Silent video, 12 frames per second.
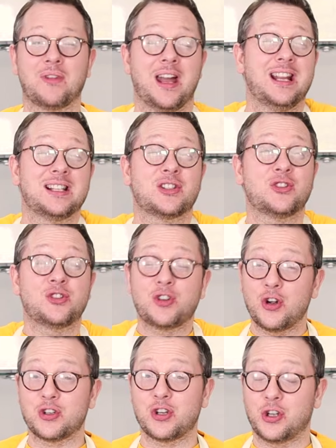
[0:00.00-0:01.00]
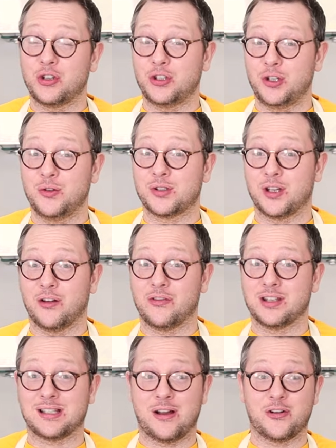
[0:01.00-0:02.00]
and it is such a good use of
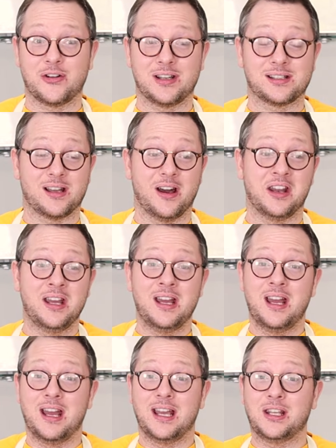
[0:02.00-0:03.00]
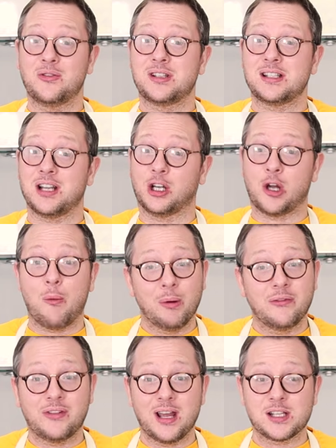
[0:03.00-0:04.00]
the sourdough discard. It uses a
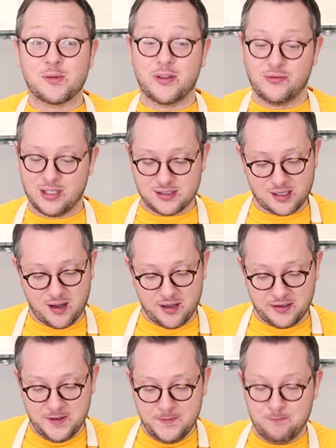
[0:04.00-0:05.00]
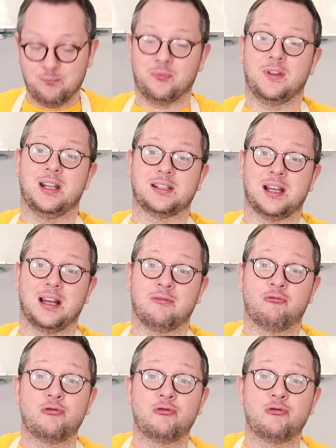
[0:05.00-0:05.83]
couple of days worth of discard. It's a